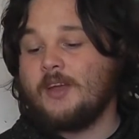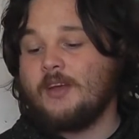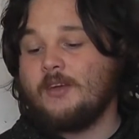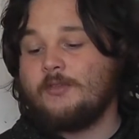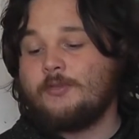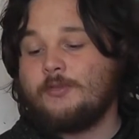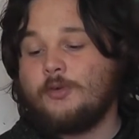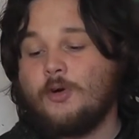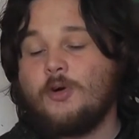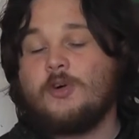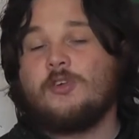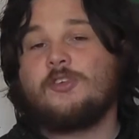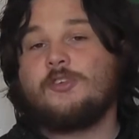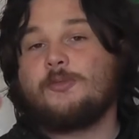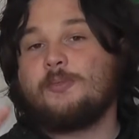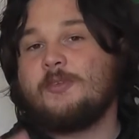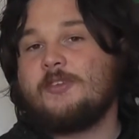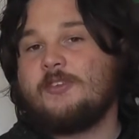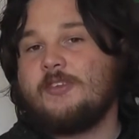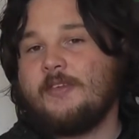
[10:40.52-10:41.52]
for
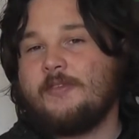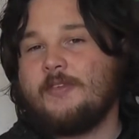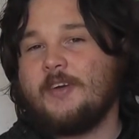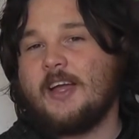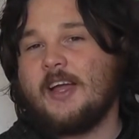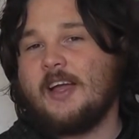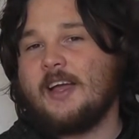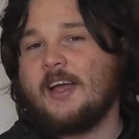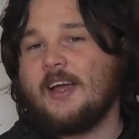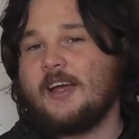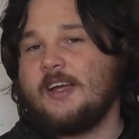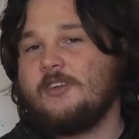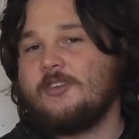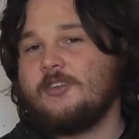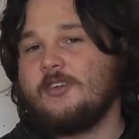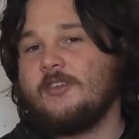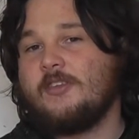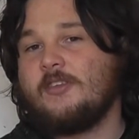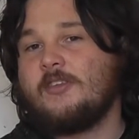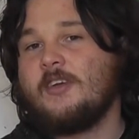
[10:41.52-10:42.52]
specific
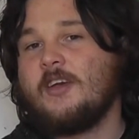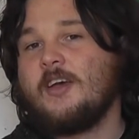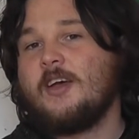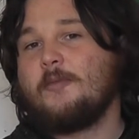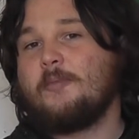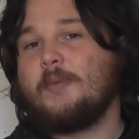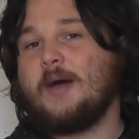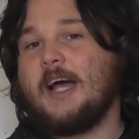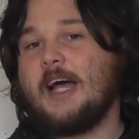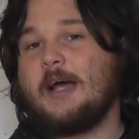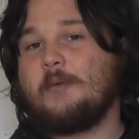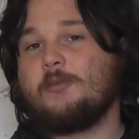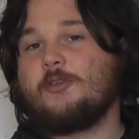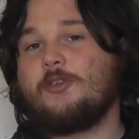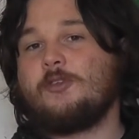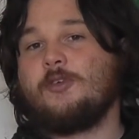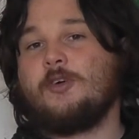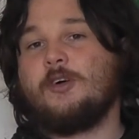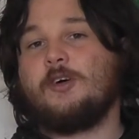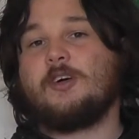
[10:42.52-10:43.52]
occasions,
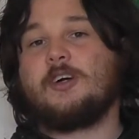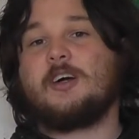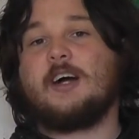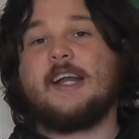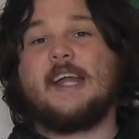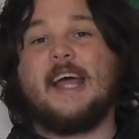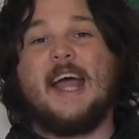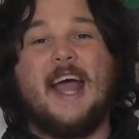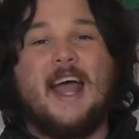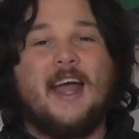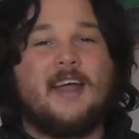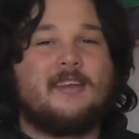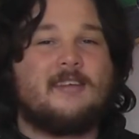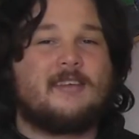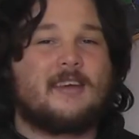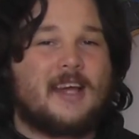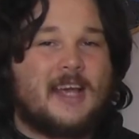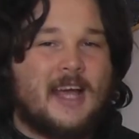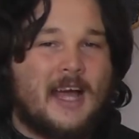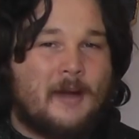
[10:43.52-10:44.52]
perhaps for kind of
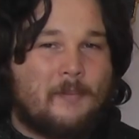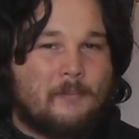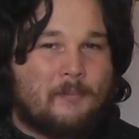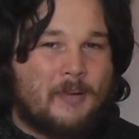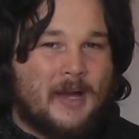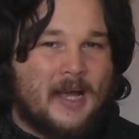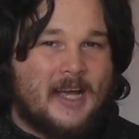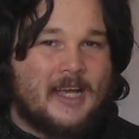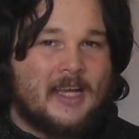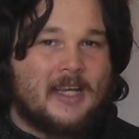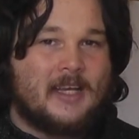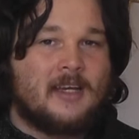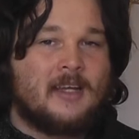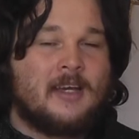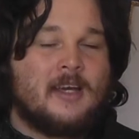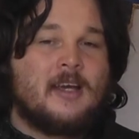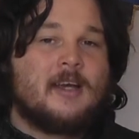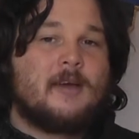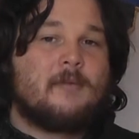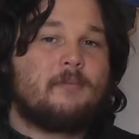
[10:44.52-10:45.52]
end a
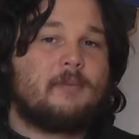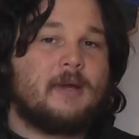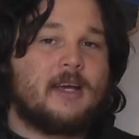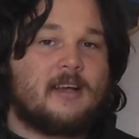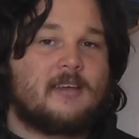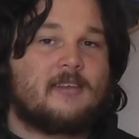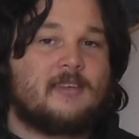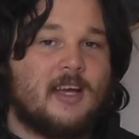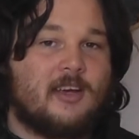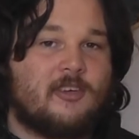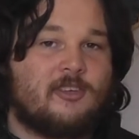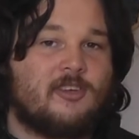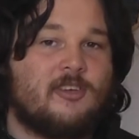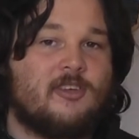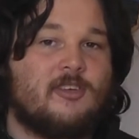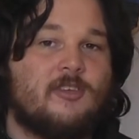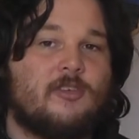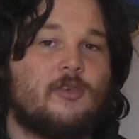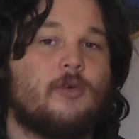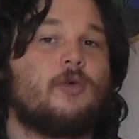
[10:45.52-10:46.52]
campaign big
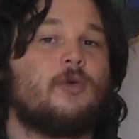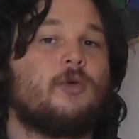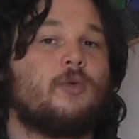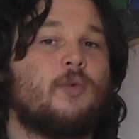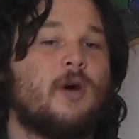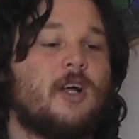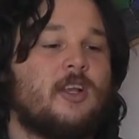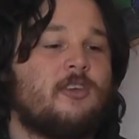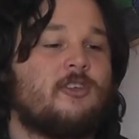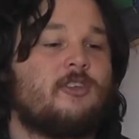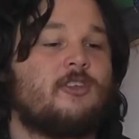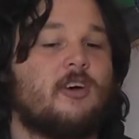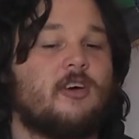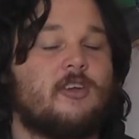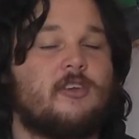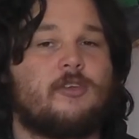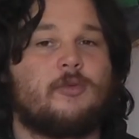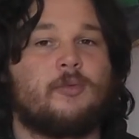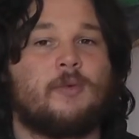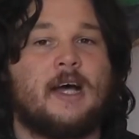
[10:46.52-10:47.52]
sessions or one
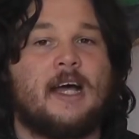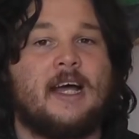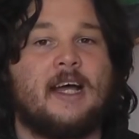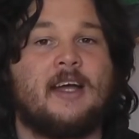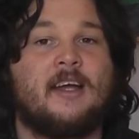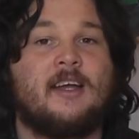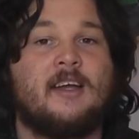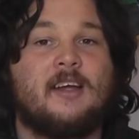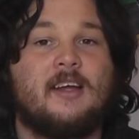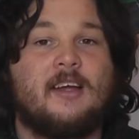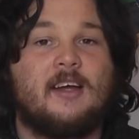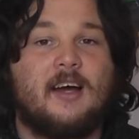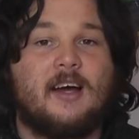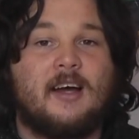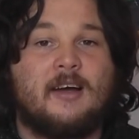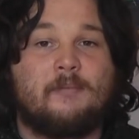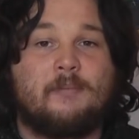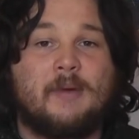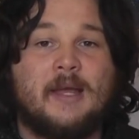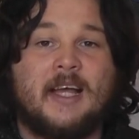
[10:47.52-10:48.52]
shots where
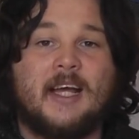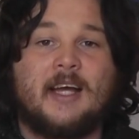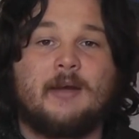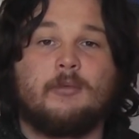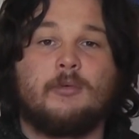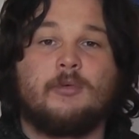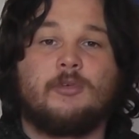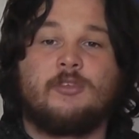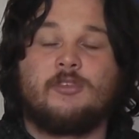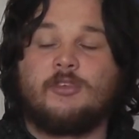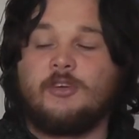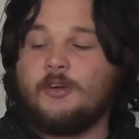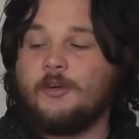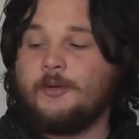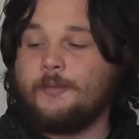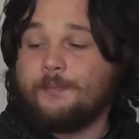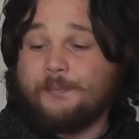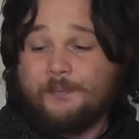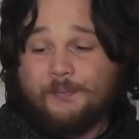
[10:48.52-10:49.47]
being able to